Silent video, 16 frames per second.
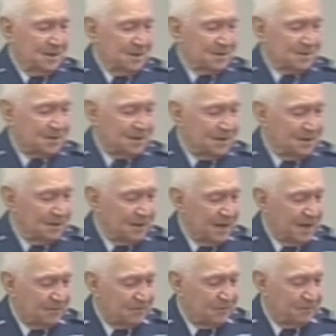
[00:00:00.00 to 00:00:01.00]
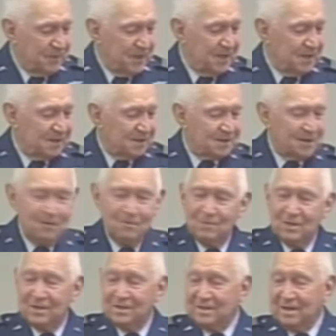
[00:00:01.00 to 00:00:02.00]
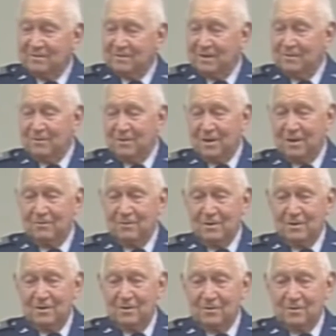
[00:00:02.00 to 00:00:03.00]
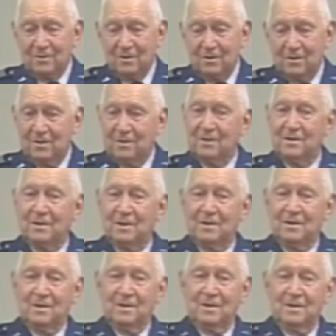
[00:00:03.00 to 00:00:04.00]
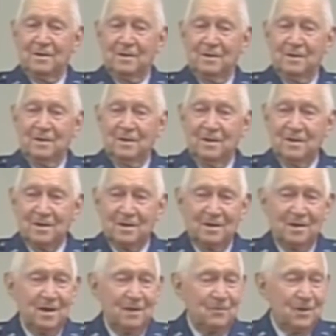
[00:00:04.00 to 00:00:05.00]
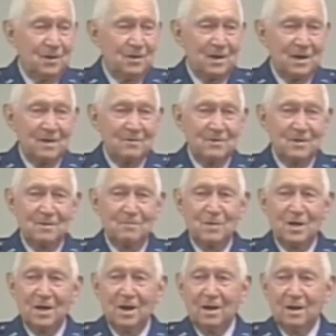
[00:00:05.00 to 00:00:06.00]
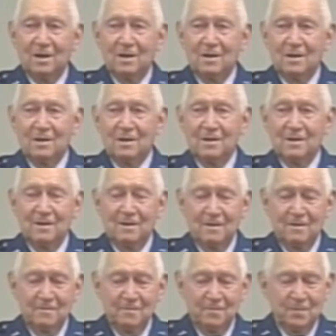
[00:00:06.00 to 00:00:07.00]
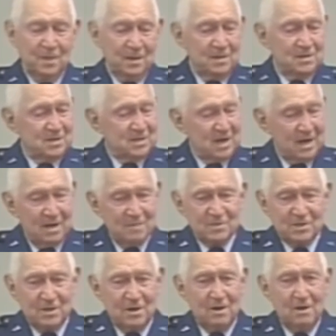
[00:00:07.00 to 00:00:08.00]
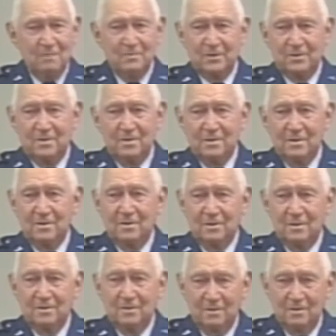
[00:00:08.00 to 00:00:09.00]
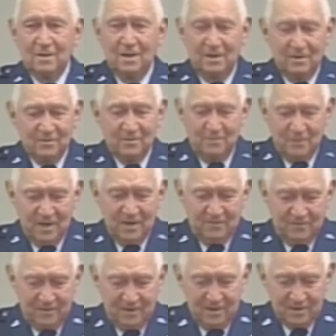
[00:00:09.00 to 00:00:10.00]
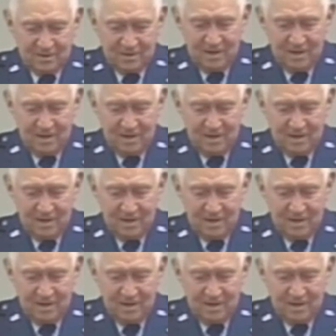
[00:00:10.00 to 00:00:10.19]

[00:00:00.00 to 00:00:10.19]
Sir, that would be so much. I will give what it was. He said, Lady, we don't have any money. She said, I'm sorry, but uh, you'll have to pay for this.